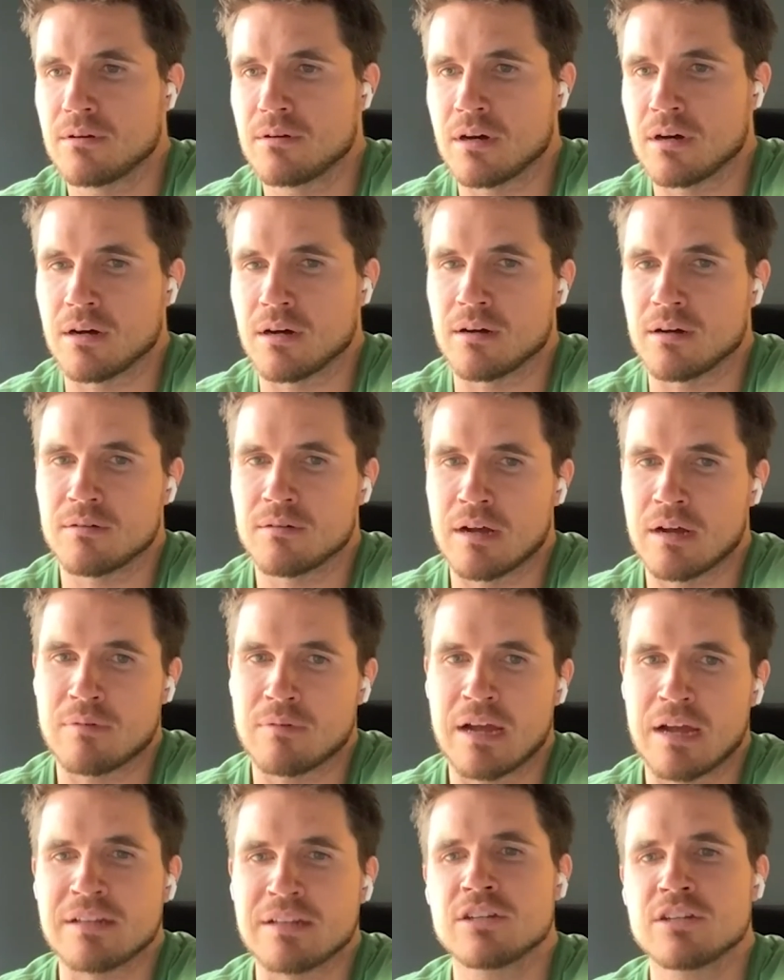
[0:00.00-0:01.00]

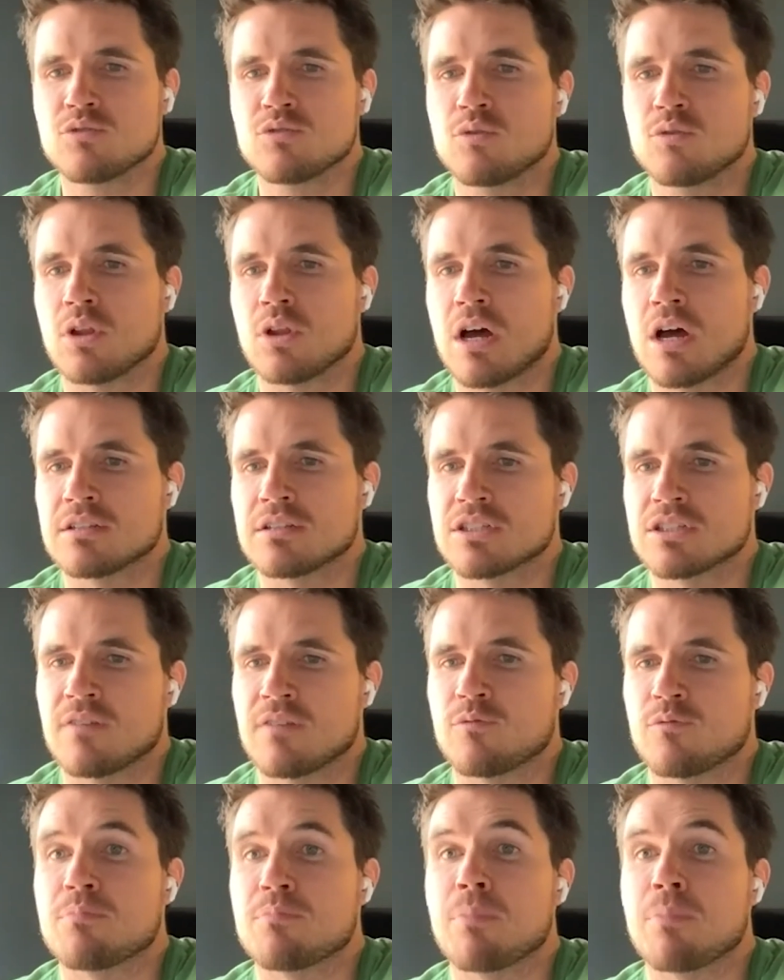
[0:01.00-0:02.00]
I didn't do a lot of
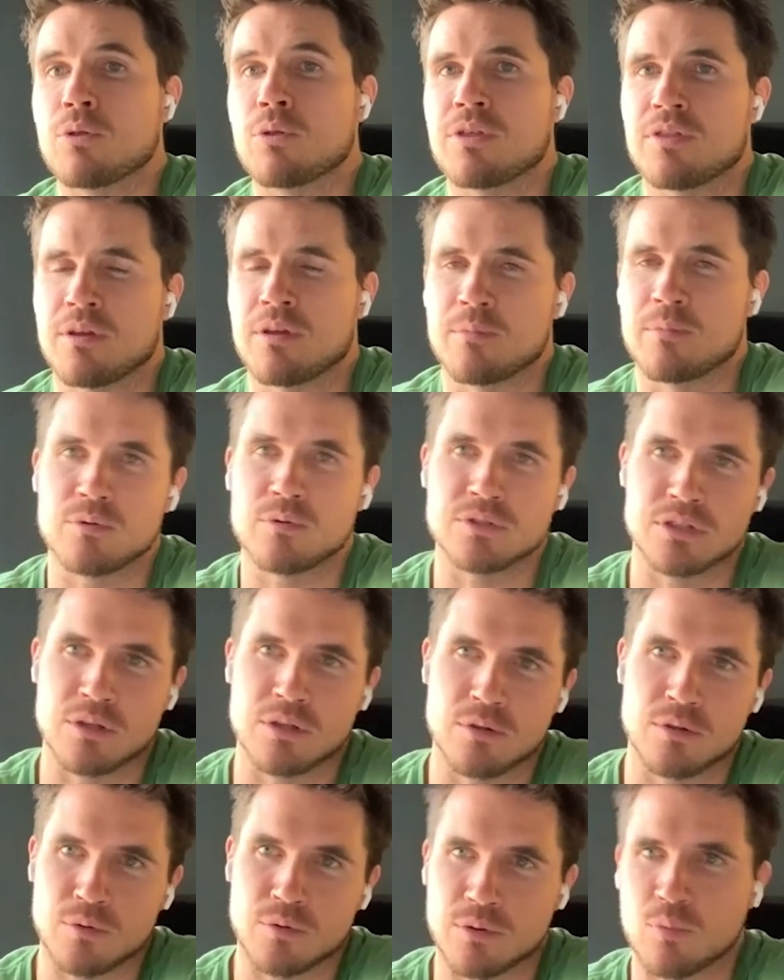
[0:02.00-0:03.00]
stuff with both of them. It was
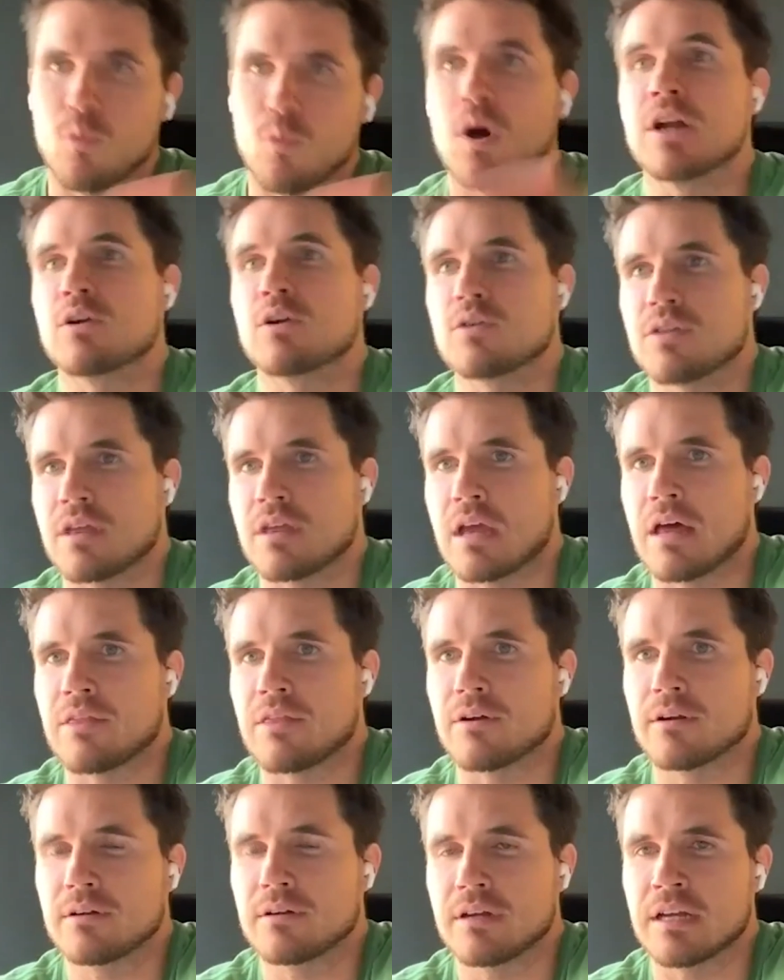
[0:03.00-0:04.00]
either with one or the
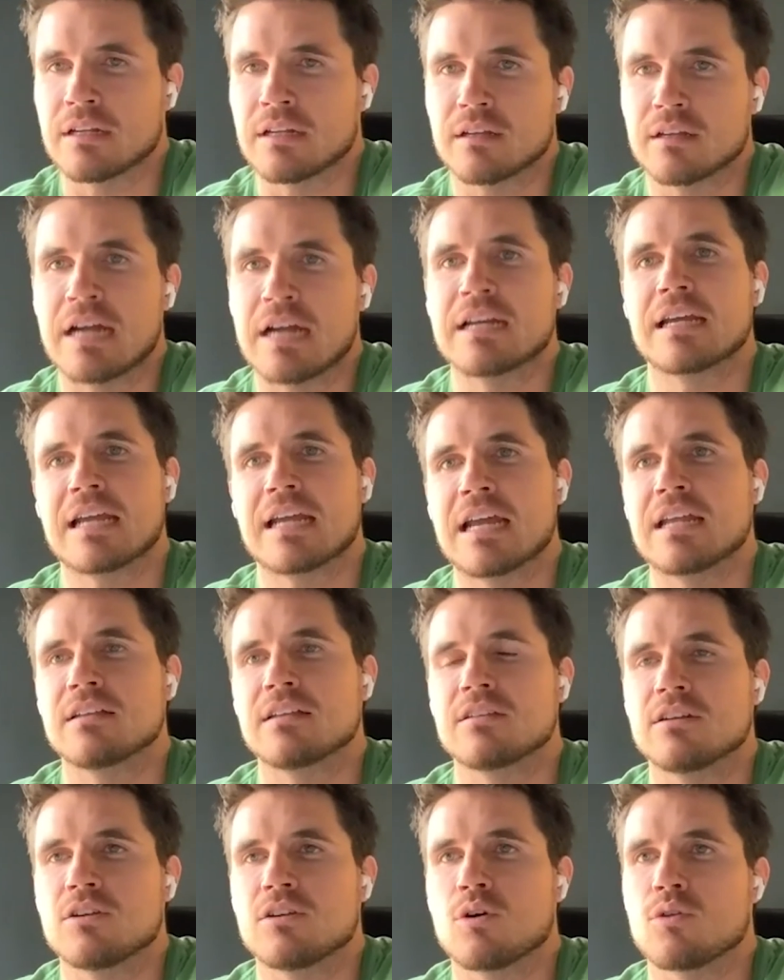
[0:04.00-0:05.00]
other, and kind of
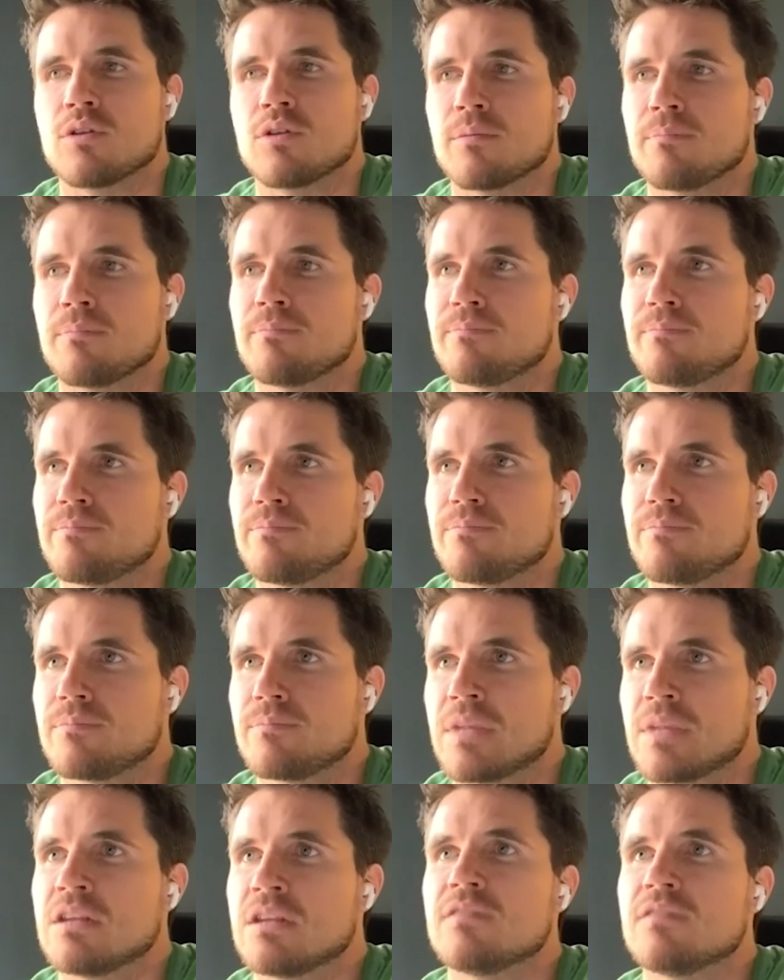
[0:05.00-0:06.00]
getting to know them
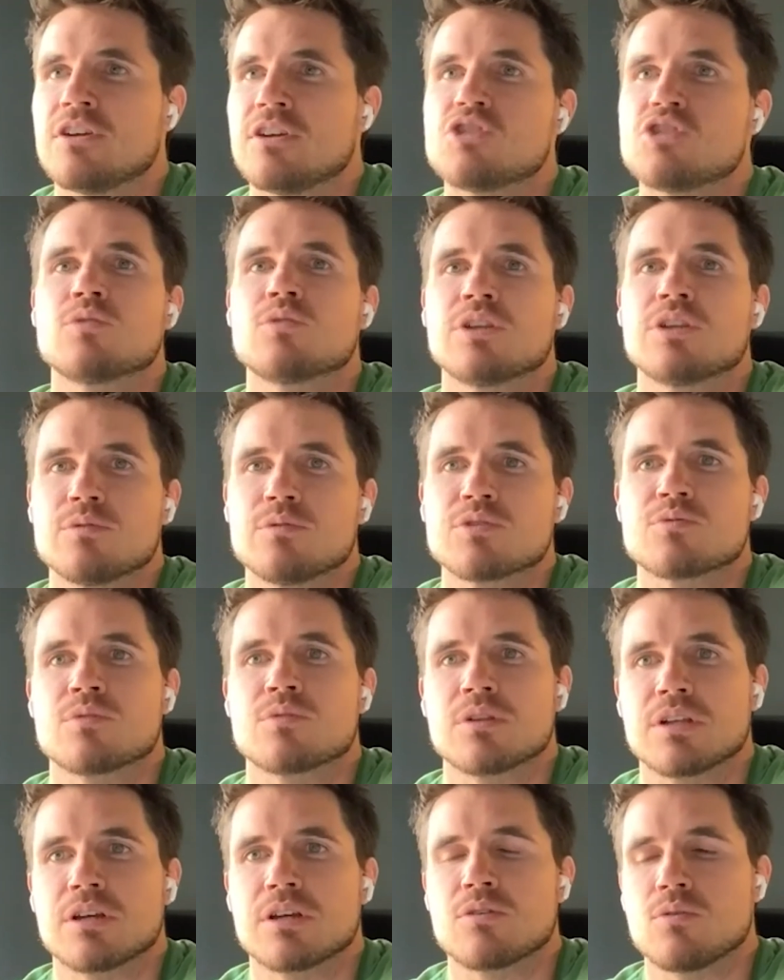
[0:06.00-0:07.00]
individually was
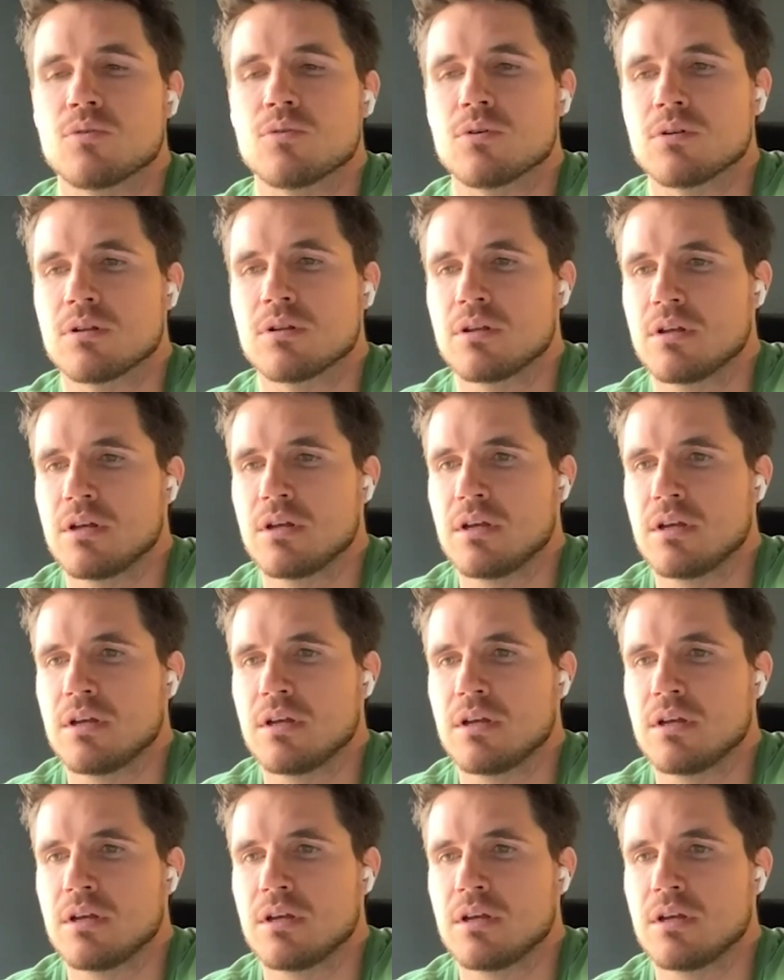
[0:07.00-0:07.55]
really cool.